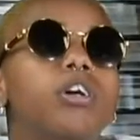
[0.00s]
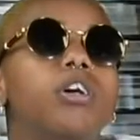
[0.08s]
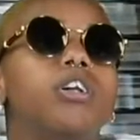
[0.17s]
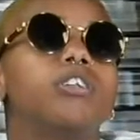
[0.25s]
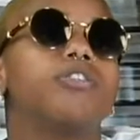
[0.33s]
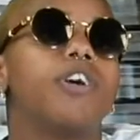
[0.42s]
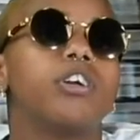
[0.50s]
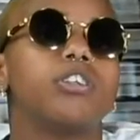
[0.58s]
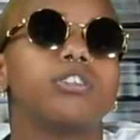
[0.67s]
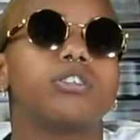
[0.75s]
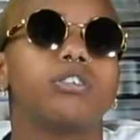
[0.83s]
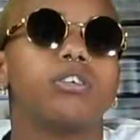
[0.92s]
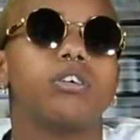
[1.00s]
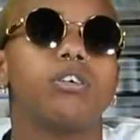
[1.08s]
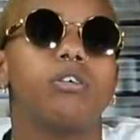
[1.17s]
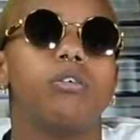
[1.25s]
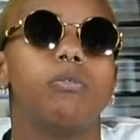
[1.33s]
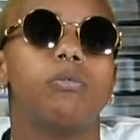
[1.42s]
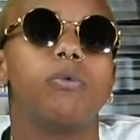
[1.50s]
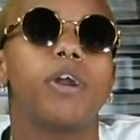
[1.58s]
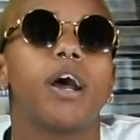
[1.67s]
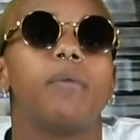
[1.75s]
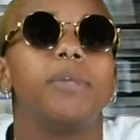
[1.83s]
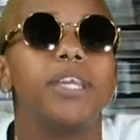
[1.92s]
as far as where
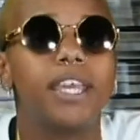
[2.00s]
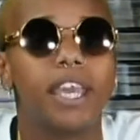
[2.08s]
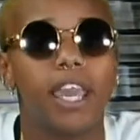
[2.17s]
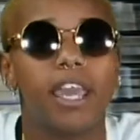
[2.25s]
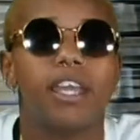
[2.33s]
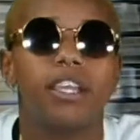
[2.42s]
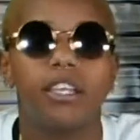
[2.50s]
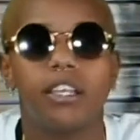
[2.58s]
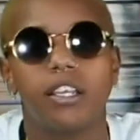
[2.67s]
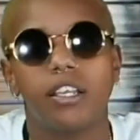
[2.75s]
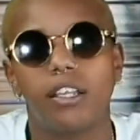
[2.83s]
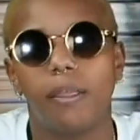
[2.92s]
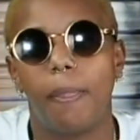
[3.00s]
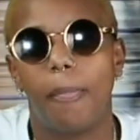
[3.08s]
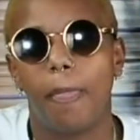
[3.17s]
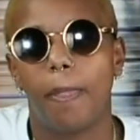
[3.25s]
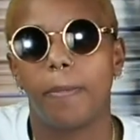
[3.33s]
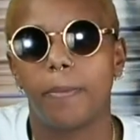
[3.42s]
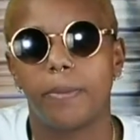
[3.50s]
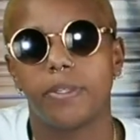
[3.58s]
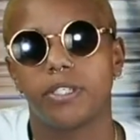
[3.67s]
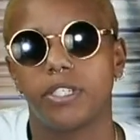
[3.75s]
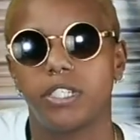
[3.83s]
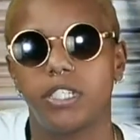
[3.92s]
I began,
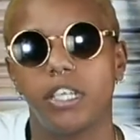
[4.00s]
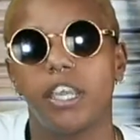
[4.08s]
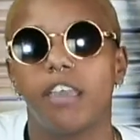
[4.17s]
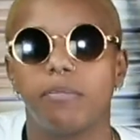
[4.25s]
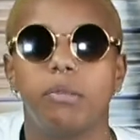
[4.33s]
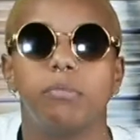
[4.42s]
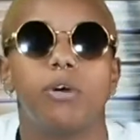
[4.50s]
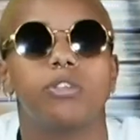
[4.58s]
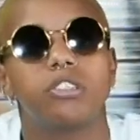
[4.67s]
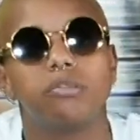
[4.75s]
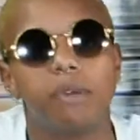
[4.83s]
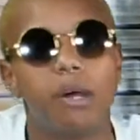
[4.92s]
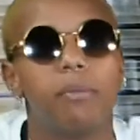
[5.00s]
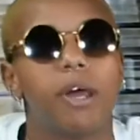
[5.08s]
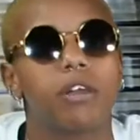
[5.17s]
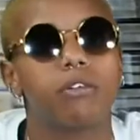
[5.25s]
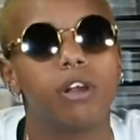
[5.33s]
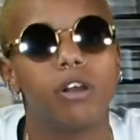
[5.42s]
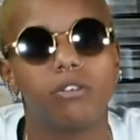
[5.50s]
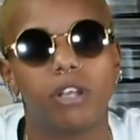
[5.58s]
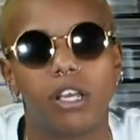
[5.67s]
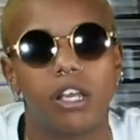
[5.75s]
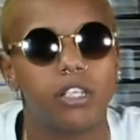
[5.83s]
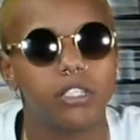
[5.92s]
she gave me most of my background. I
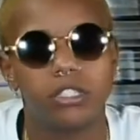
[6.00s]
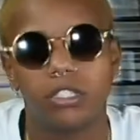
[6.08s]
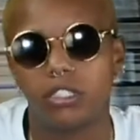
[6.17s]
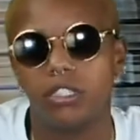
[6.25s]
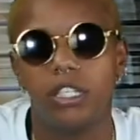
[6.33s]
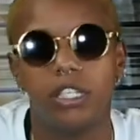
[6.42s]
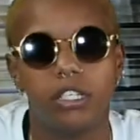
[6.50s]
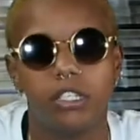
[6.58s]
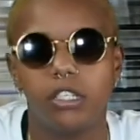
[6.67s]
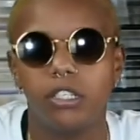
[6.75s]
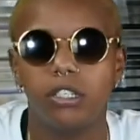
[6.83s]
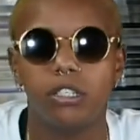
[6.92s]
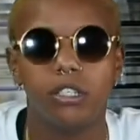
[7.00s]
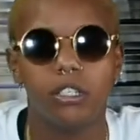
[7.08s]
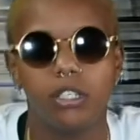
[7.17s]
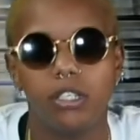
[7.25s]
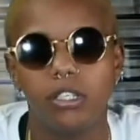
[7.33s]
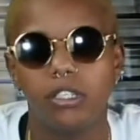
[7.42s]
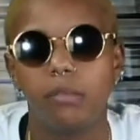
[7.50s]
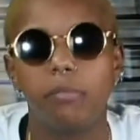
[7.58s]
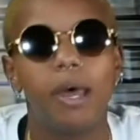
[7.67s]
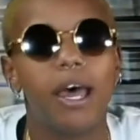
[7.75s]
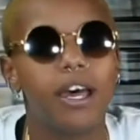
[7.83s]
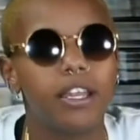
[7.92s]
kind of just needed the
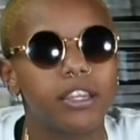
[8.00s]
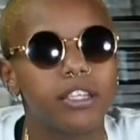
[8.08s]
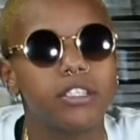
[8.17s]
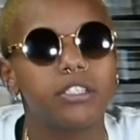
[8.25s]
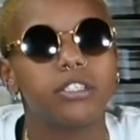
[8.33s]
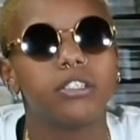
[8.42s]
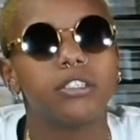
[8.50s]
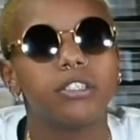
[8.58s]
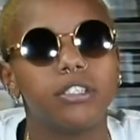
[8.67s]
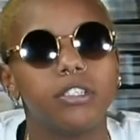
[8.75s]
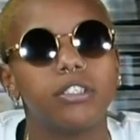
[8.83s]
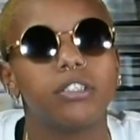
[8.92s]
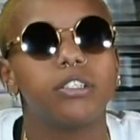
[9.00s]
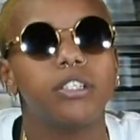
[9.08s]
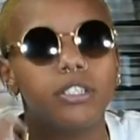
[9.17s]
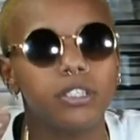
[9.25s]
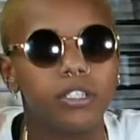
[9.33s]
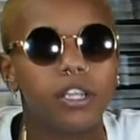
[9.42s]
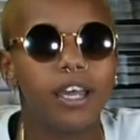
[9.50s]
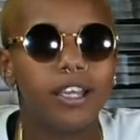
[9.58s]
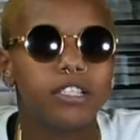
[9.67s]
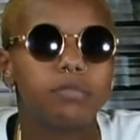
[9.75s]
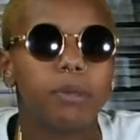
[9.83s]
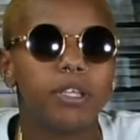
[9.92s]
math and the
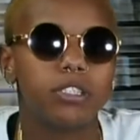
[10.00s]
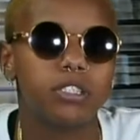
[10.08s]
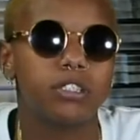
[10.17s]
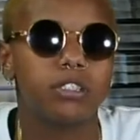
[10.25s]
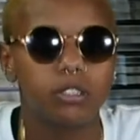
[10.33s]
headspace to